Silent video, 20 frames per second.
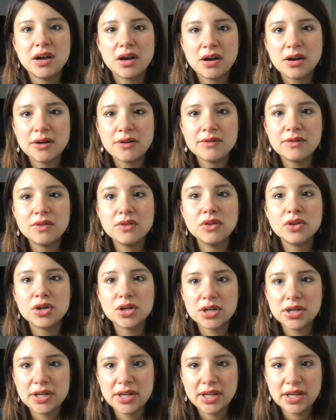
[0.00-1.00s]
of
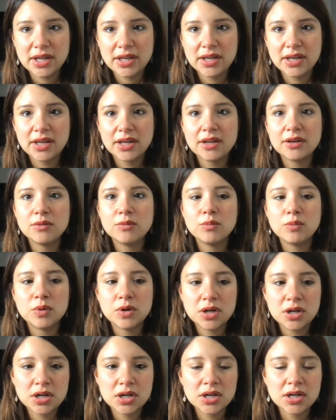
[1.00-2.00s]
learning and
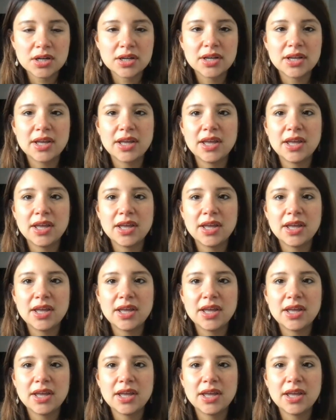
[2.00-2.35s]
work.